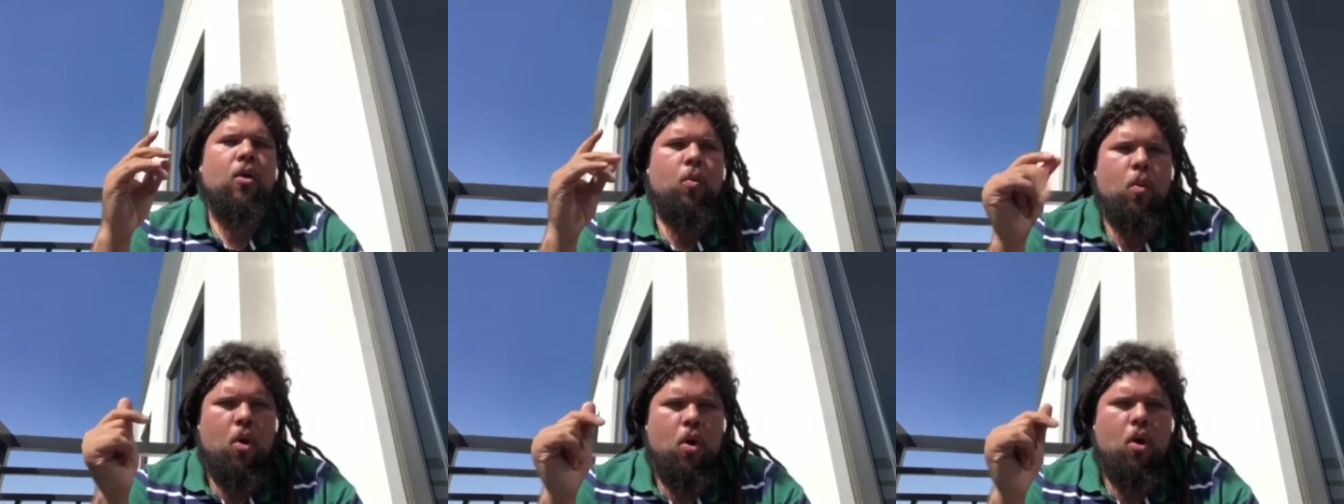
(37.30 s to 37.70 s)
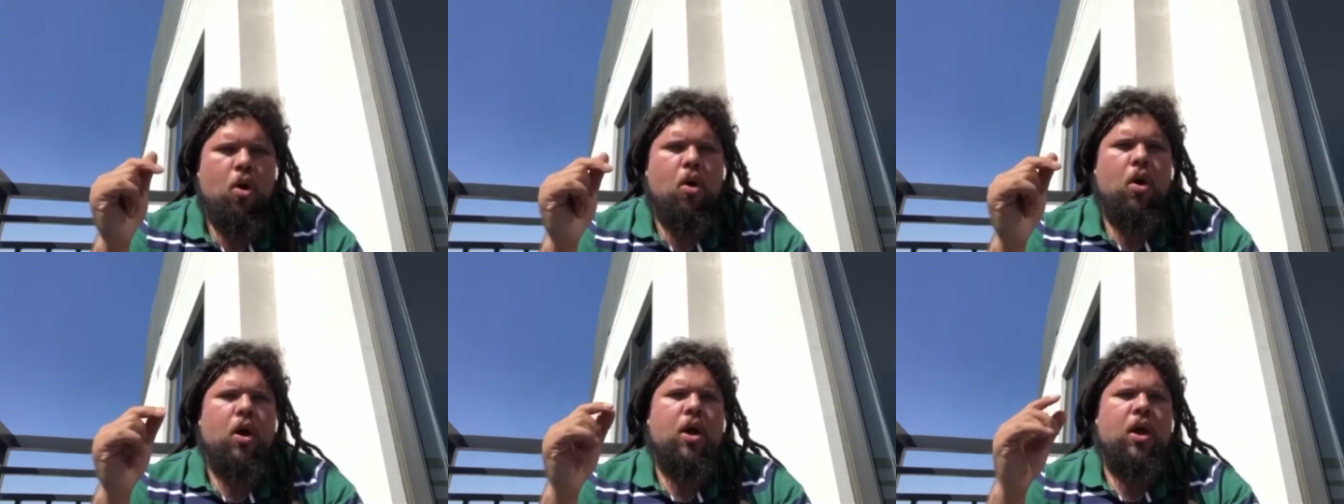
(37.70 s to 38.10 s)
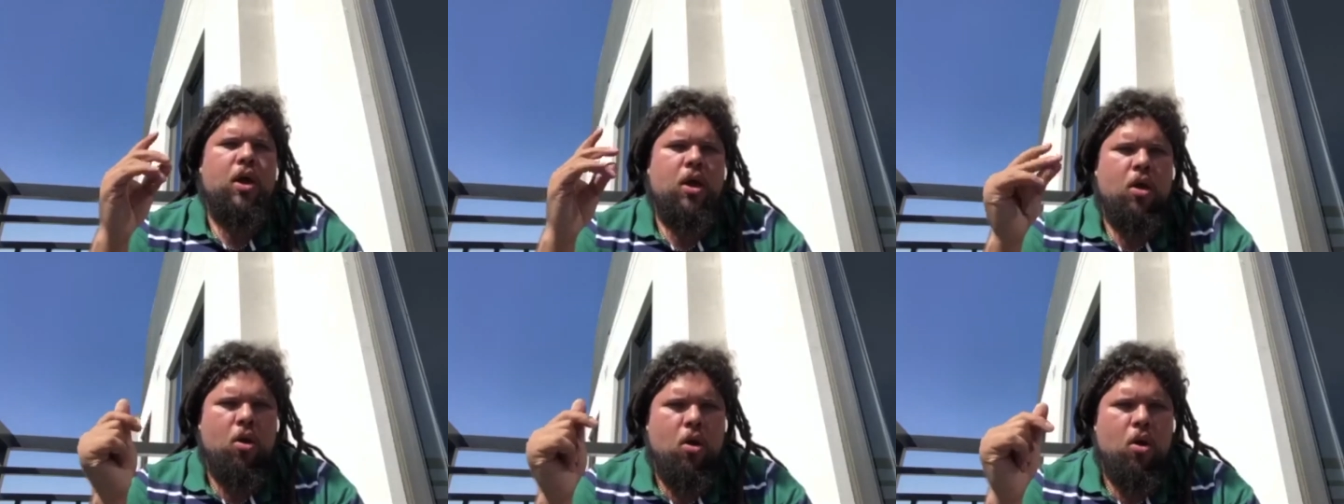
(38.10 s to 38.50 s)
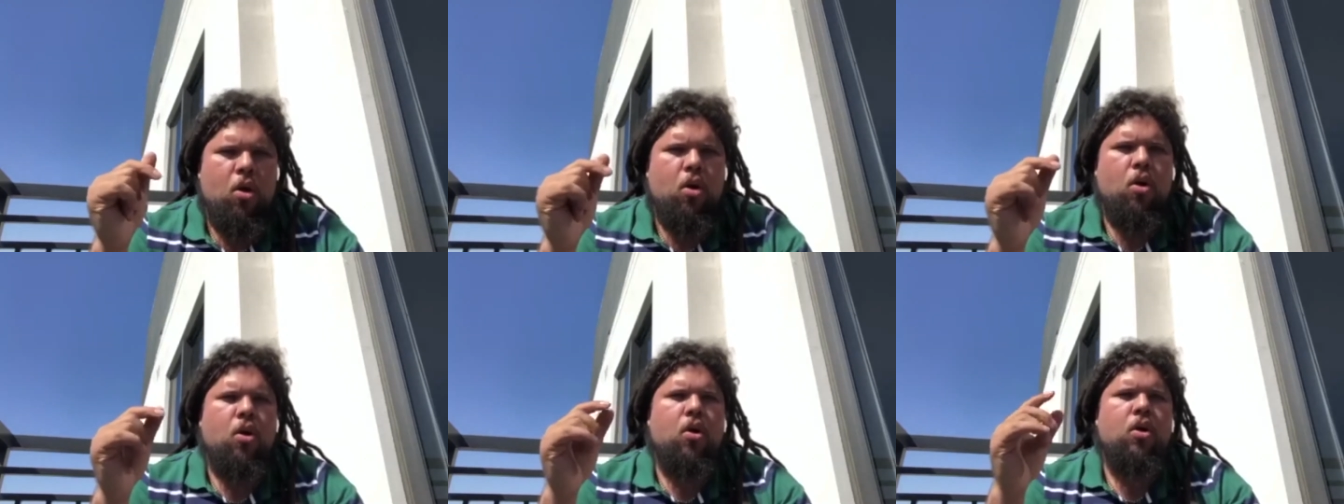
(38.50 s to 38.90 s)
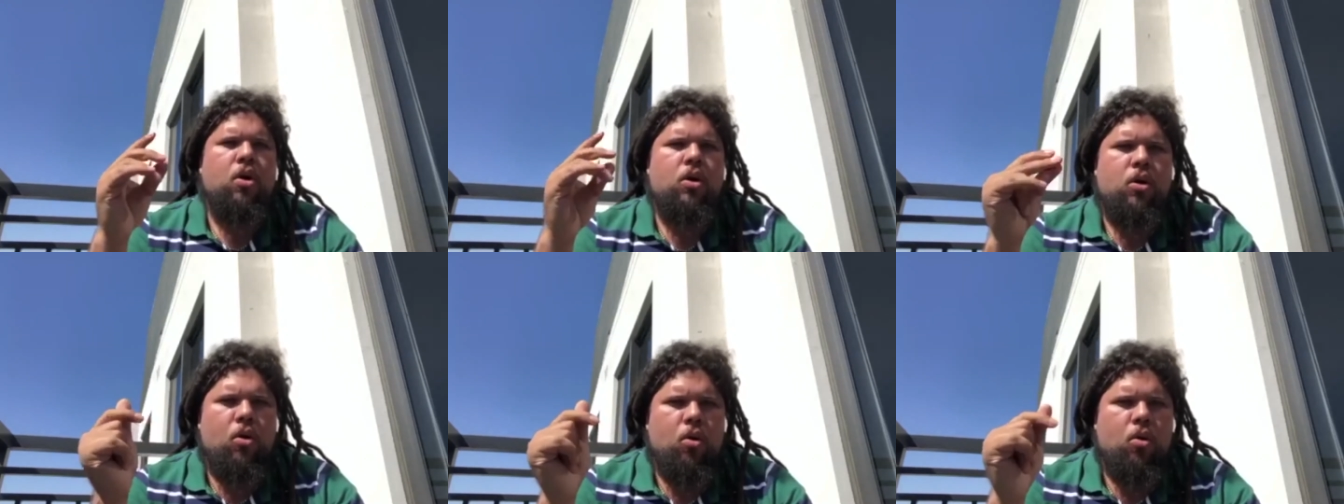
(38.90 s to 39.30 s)
yo, yo,
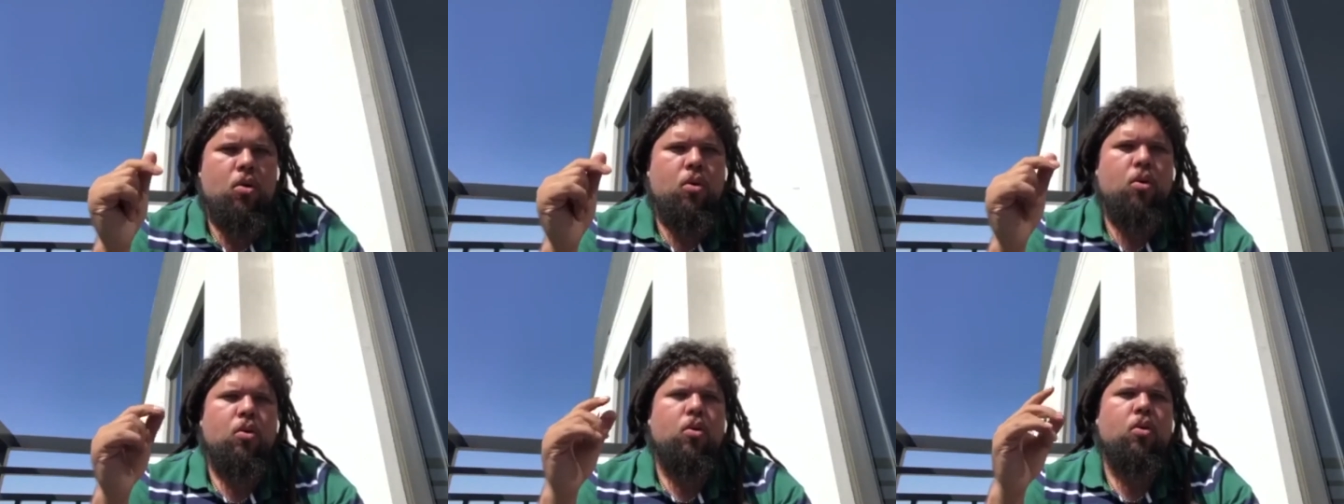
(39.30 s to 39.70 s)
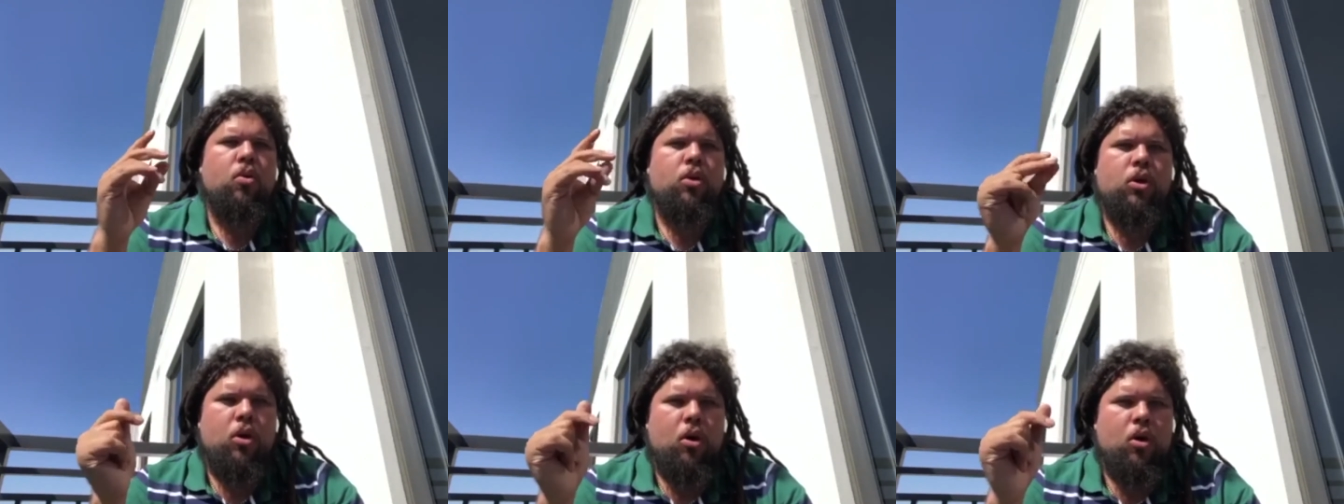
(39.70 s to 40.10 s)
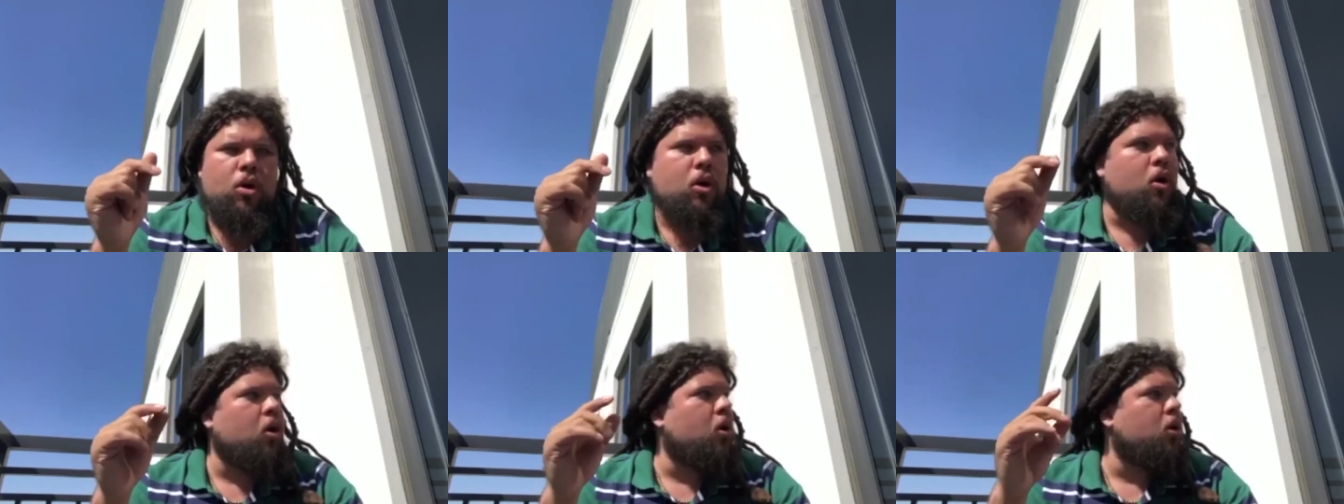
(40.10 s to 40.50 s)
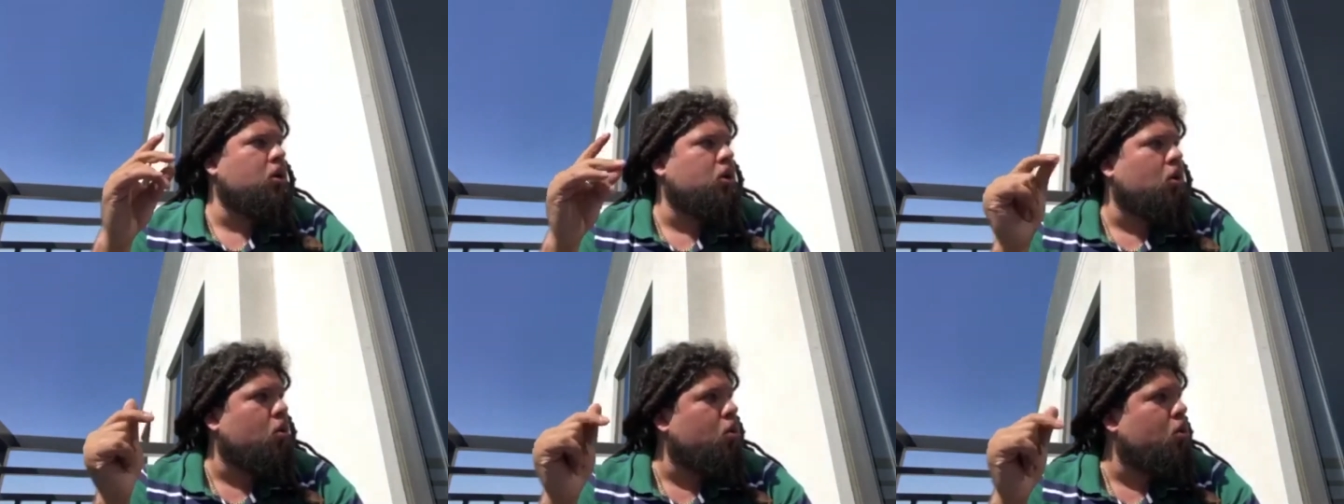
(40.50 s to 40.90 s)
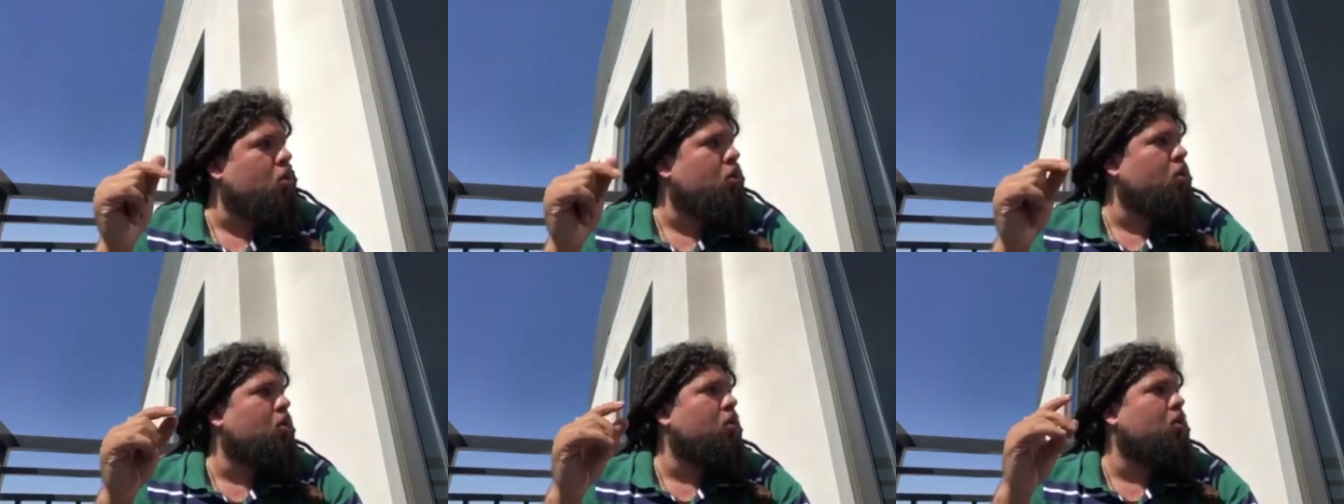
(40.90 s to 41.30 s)
yo, yo, yo, yo,
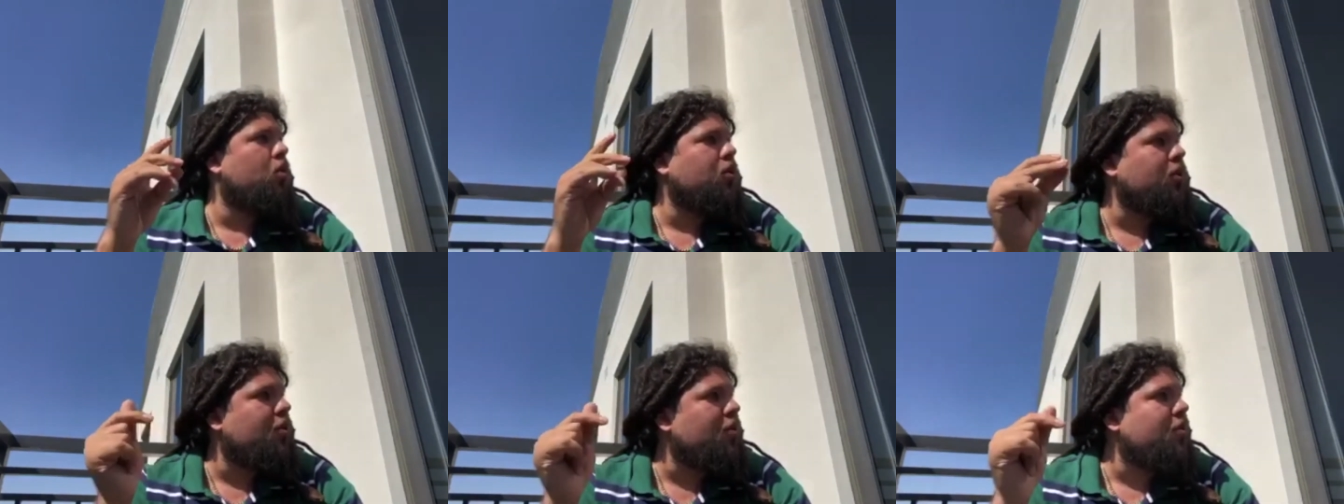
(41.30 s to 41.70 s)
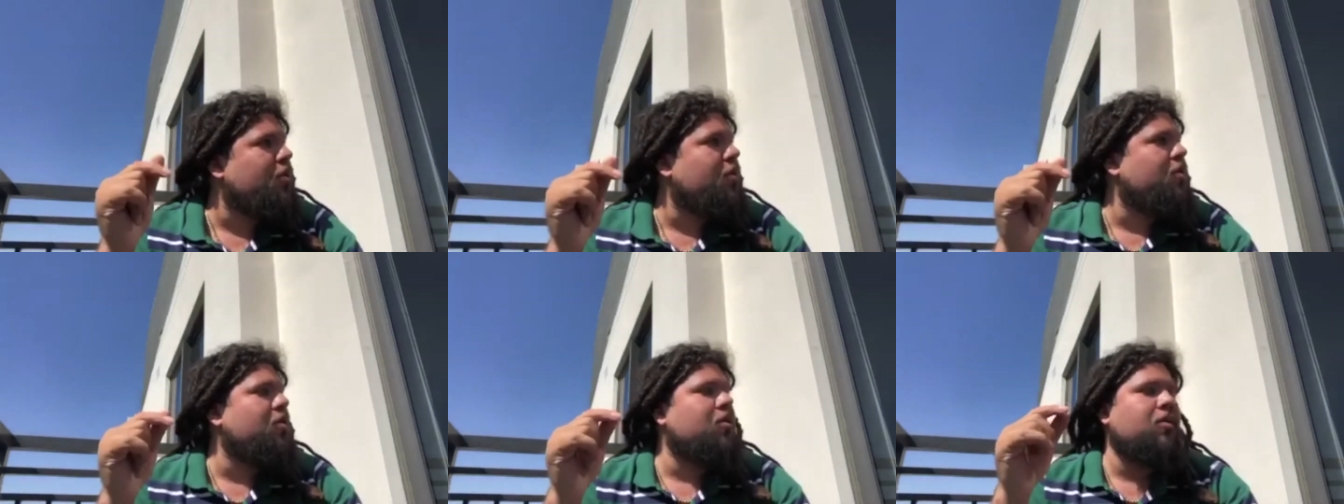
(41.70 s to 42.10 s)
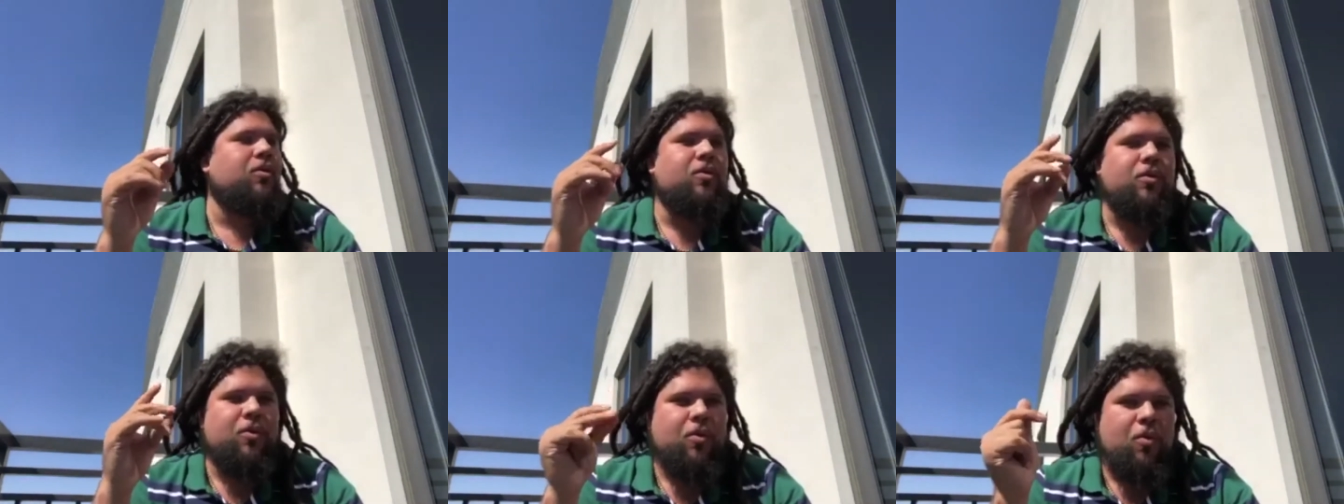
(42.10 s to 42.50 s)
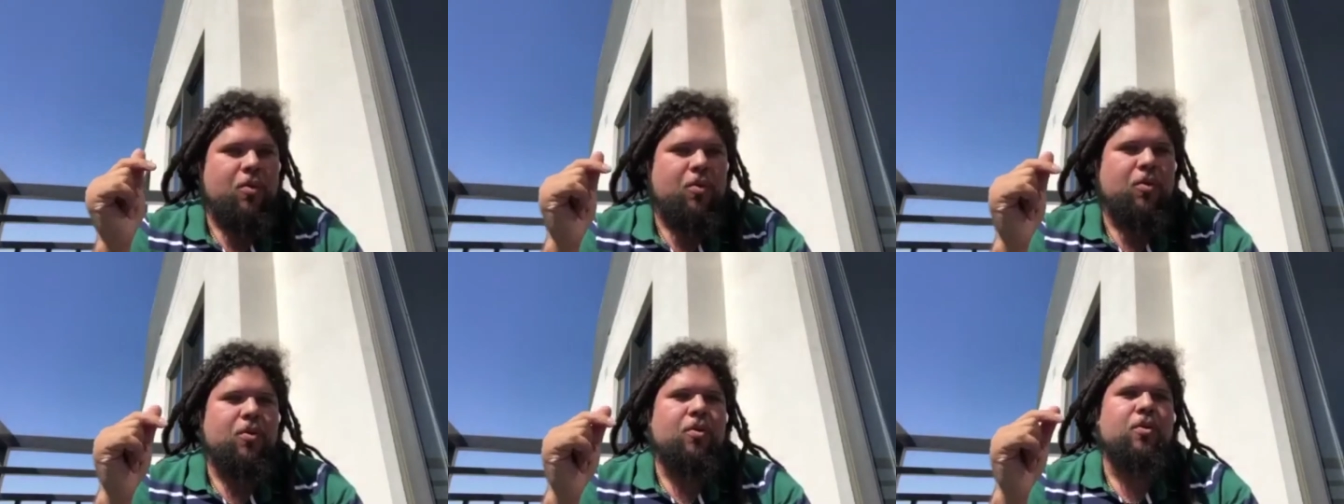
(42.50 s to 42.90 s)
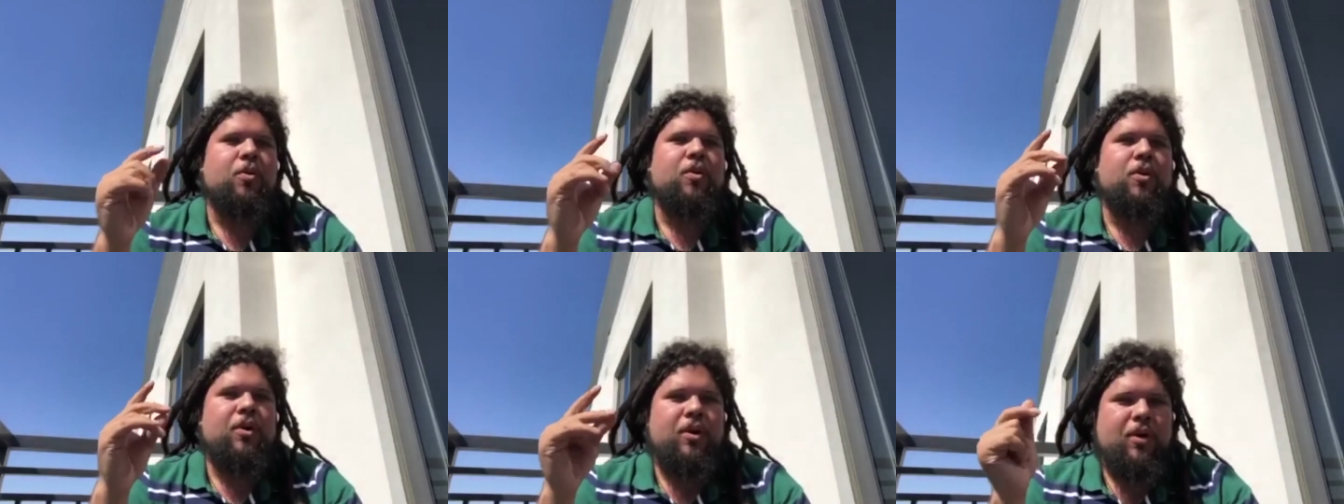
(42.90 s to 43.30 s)
yo, yo, yo,
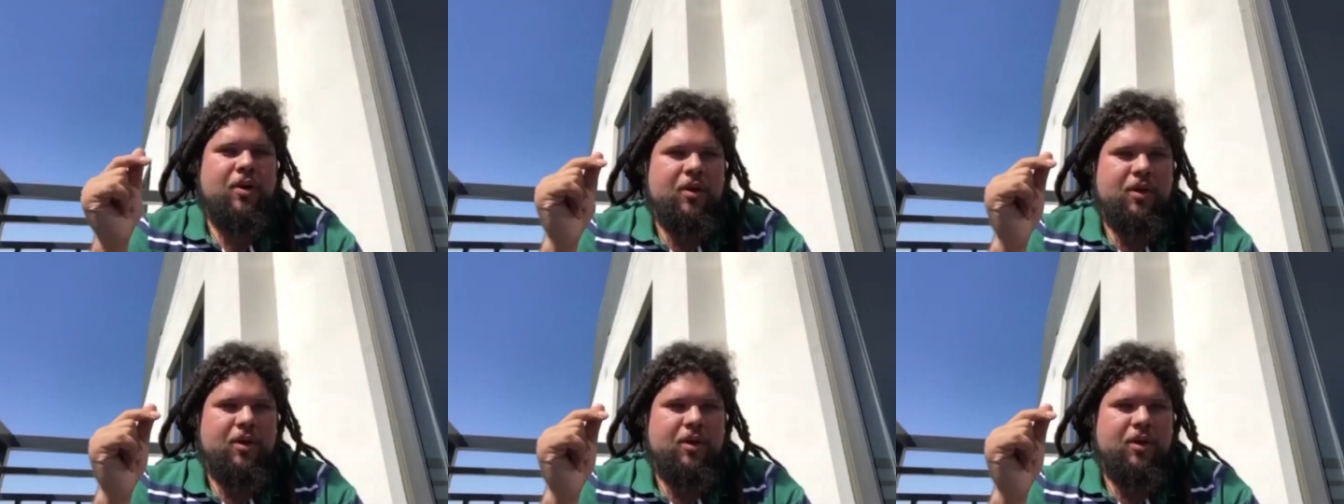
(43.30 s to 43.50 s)
yo.